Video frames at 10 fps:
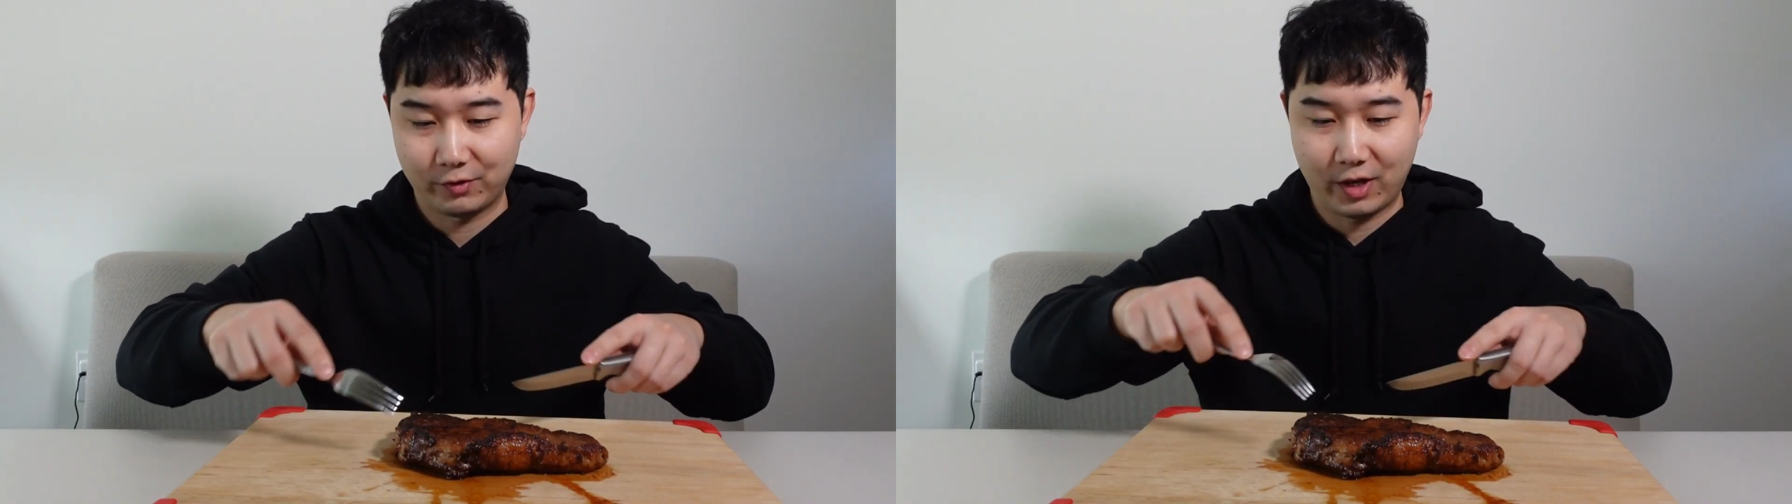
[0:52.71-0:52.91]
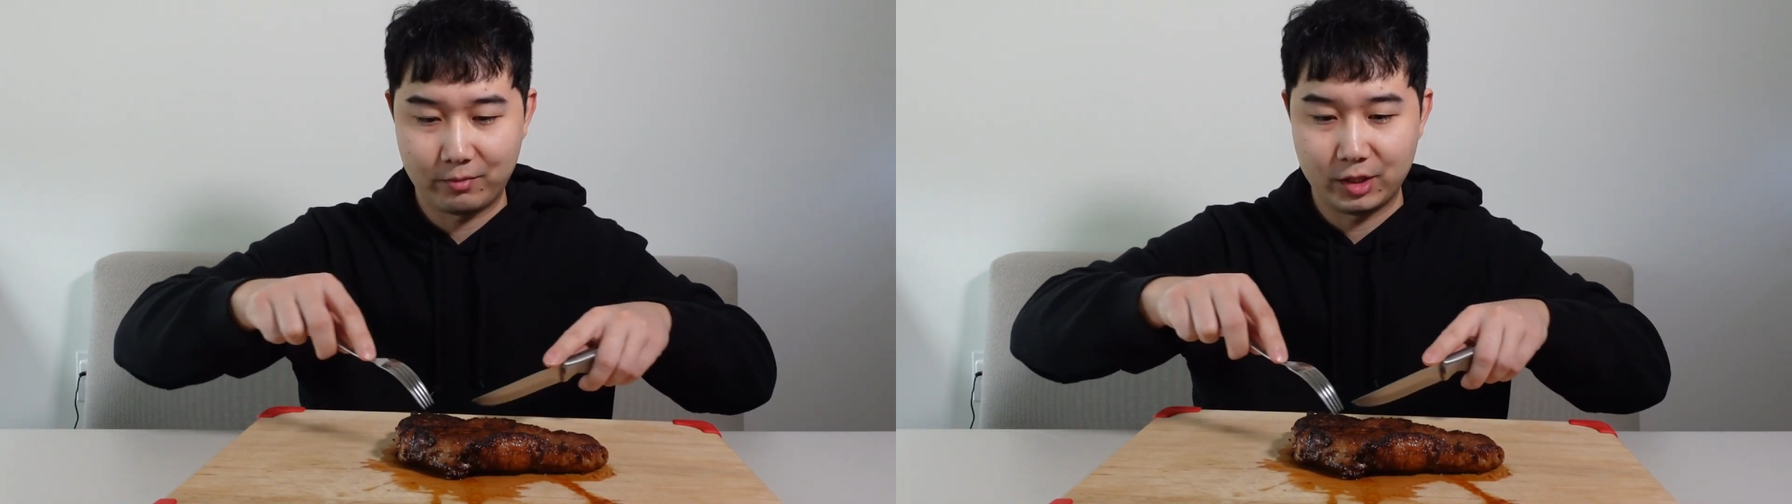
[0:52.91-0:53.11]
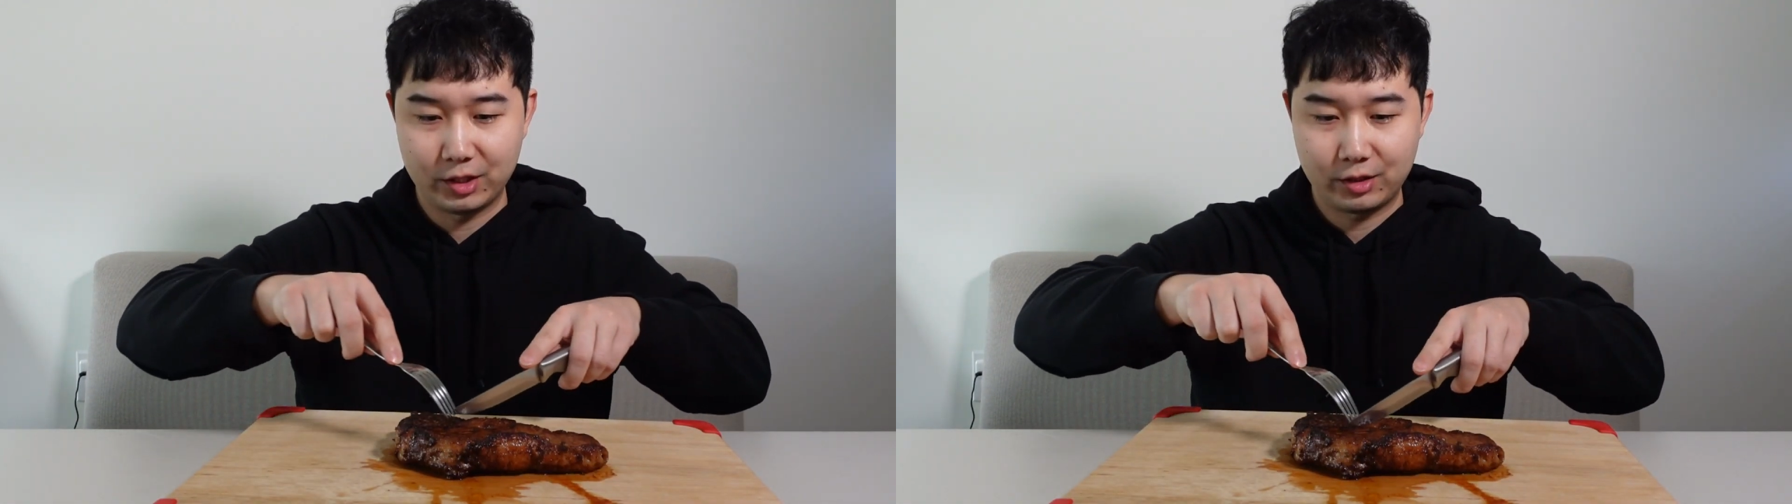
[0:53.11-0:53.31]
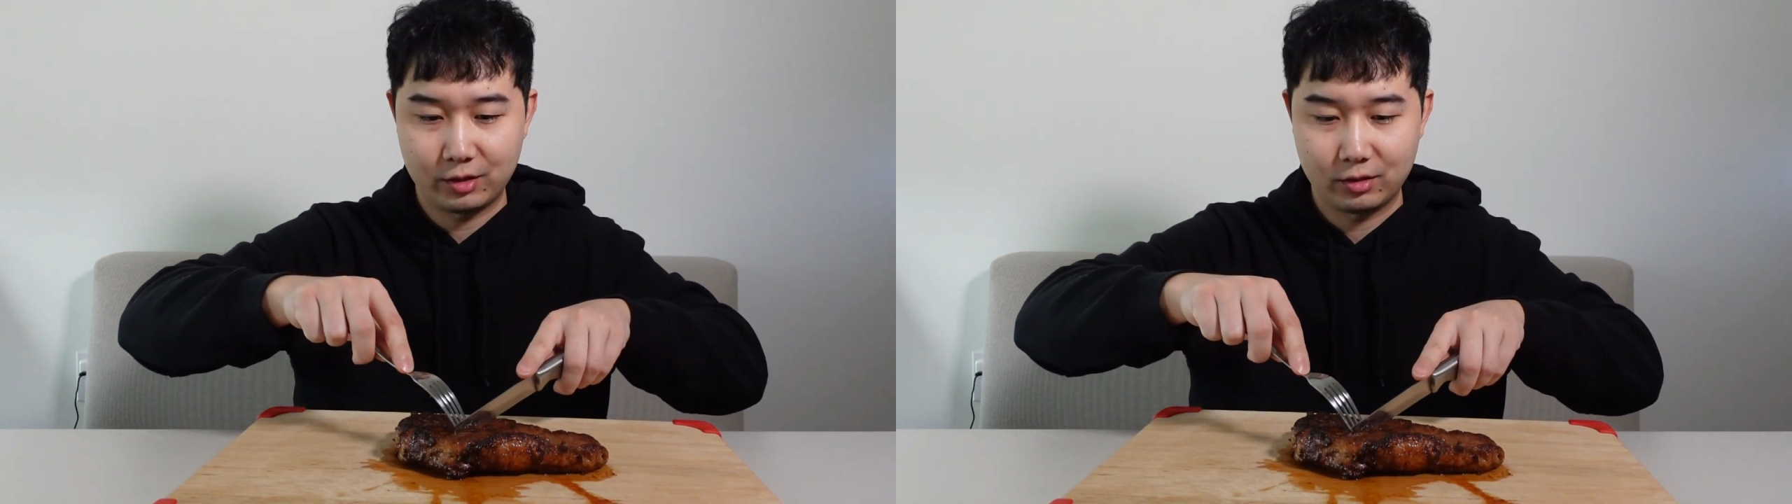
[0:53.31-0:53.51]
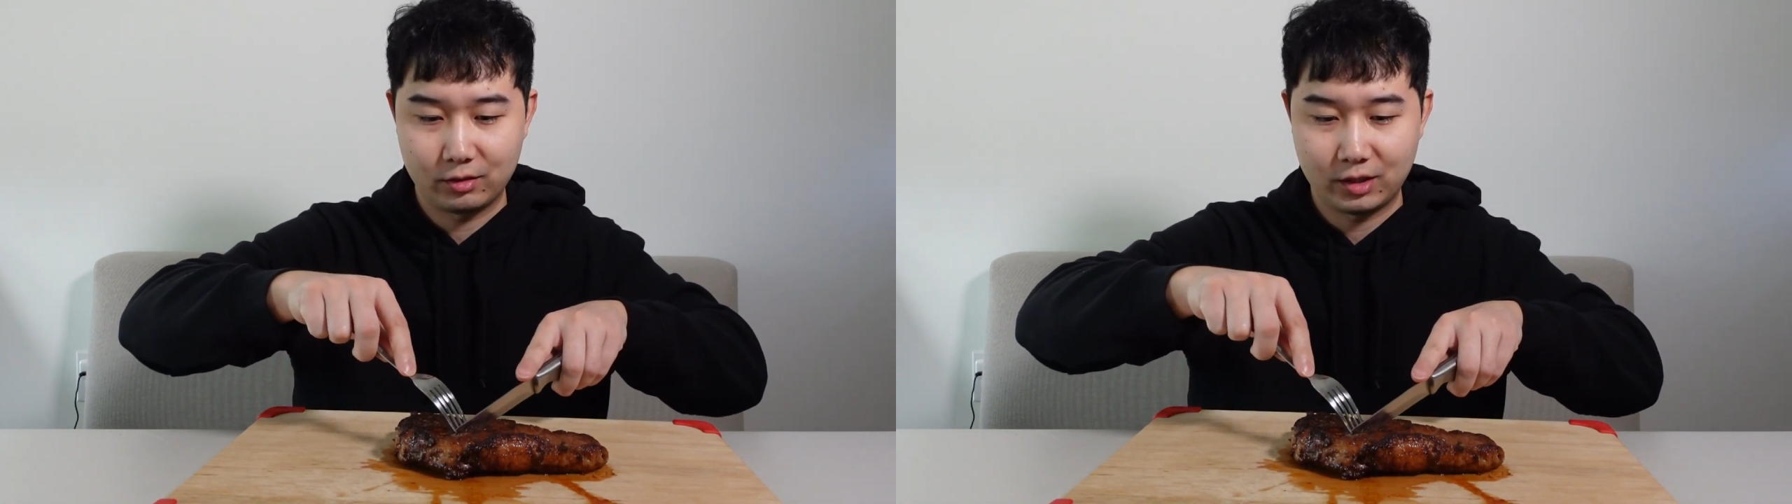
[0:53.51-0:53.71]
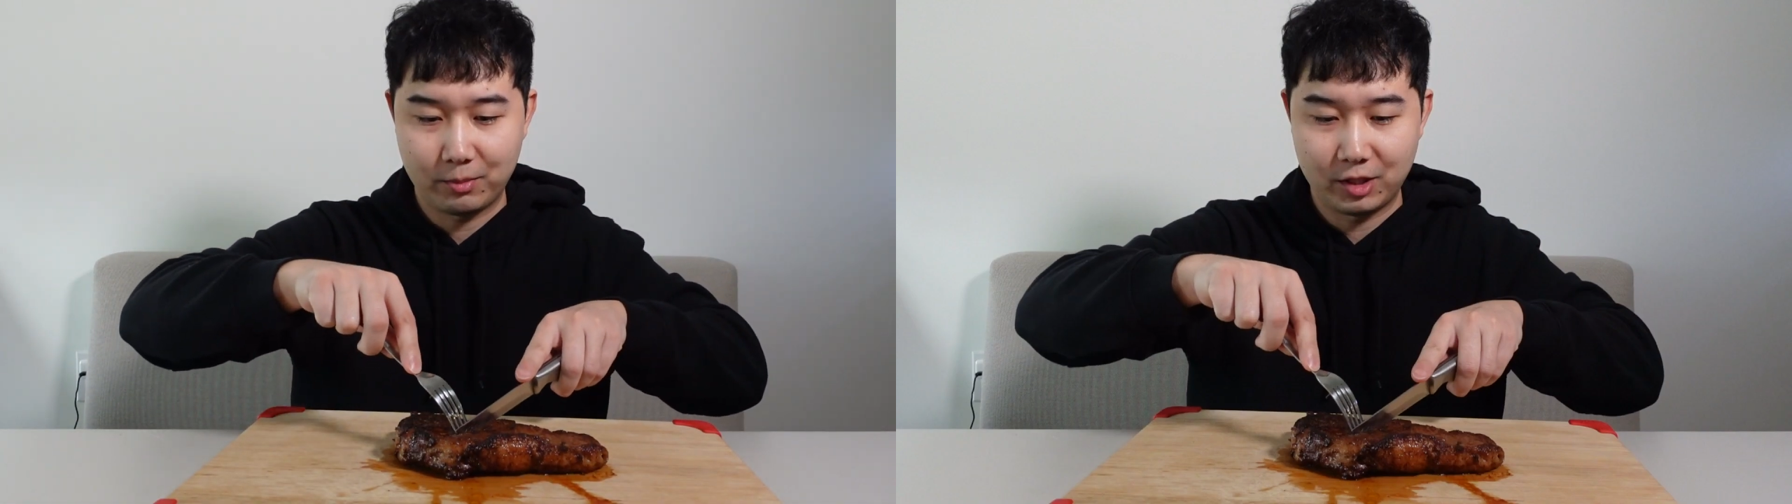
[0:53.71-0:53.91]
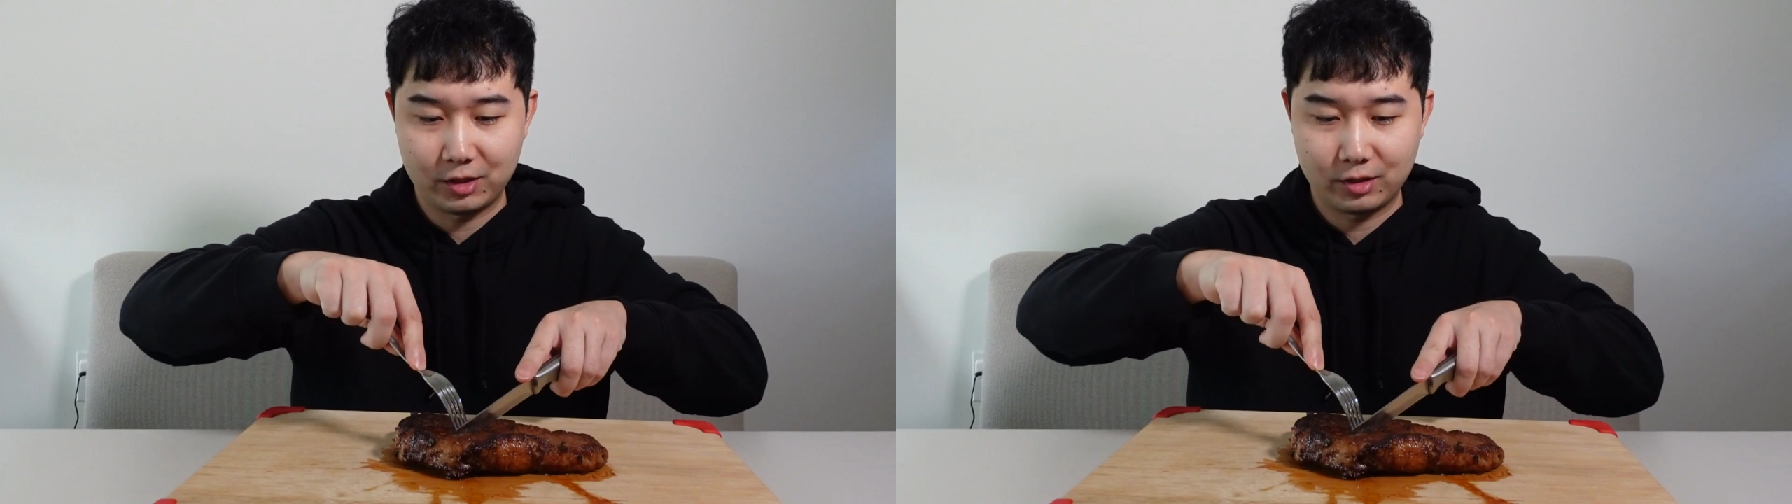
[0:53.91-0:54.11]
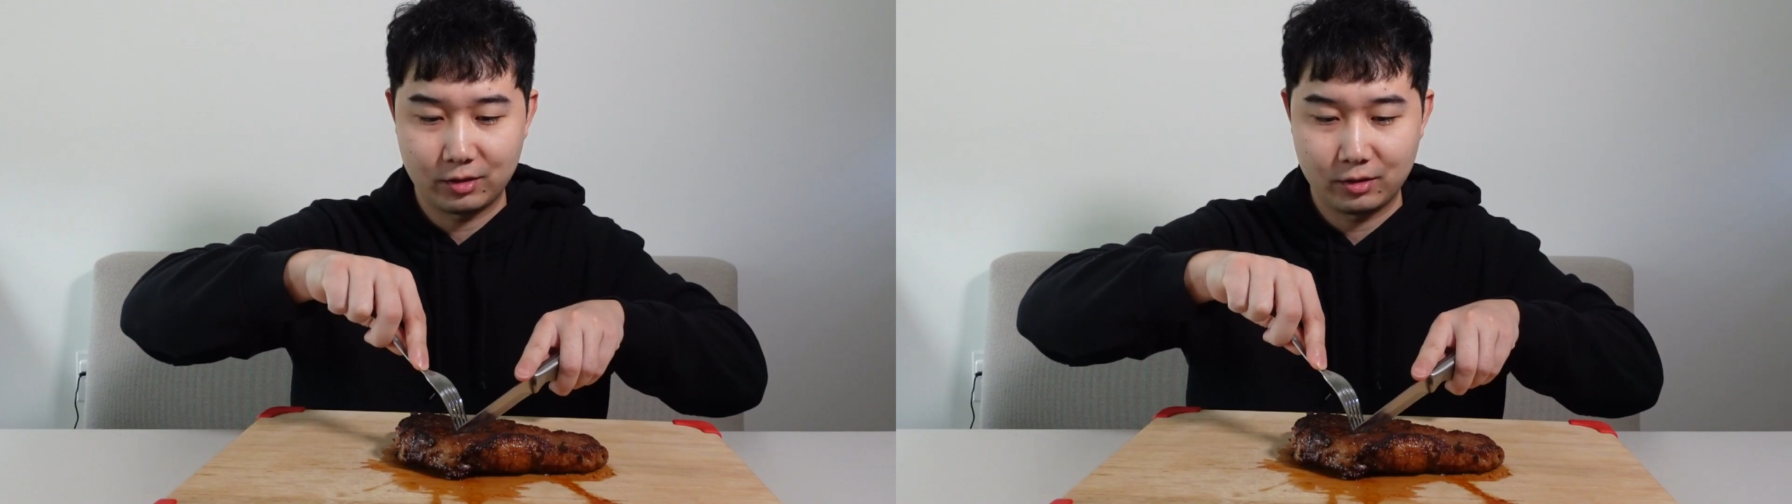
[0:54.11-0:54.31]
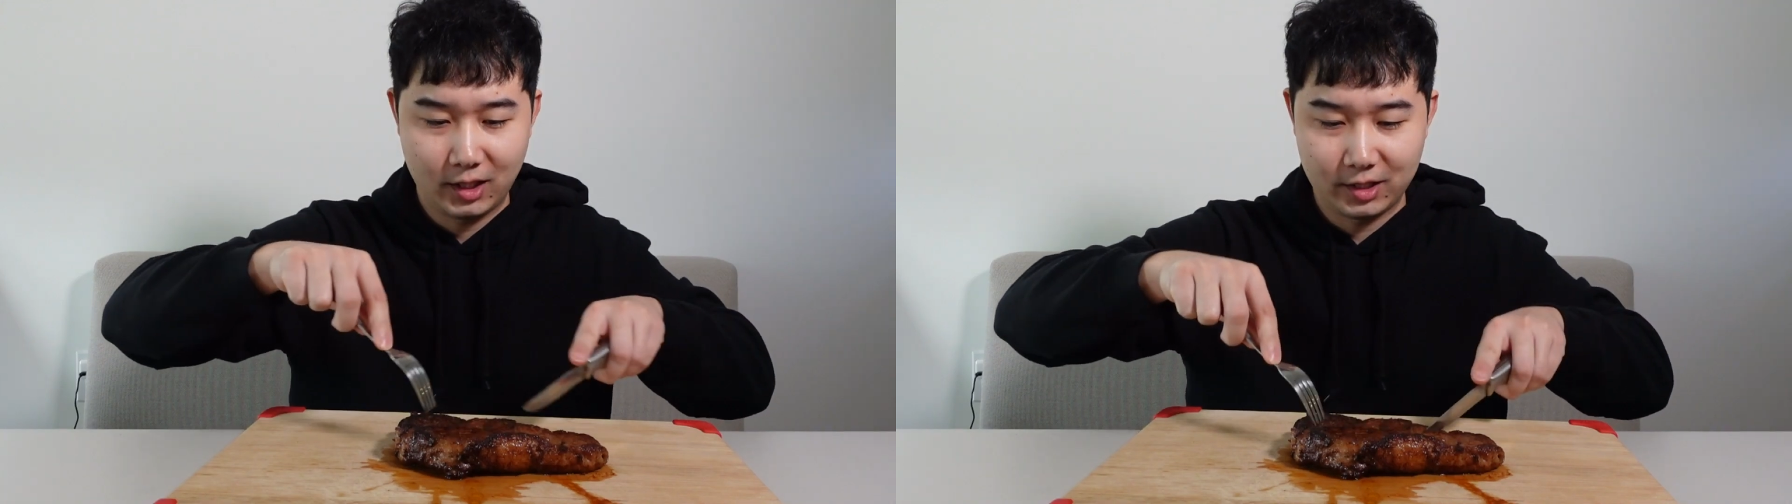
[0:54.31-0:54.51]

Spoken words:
5 minutes, 10 minutes.